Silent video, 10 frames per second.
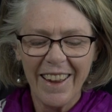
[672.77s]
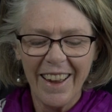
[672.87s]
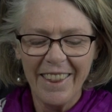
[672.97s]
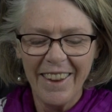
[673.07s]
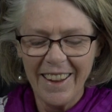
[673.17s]

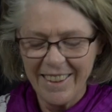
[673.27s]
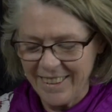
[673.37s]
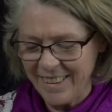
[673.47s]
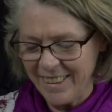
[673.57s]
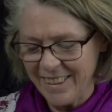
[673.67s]
And that
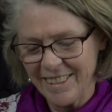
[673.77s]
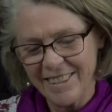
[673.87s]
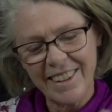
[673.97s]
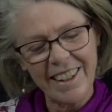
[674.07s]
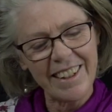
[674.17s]
is
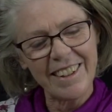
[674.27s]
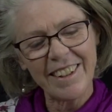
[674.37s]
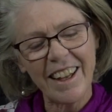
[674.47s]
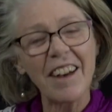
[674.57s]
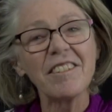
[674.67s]
the end
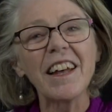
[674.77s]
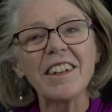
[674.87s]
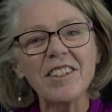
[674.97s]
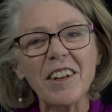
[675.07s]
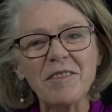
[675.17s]
of that
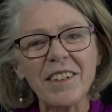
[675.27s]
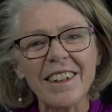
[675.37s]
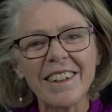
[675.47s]
chapter.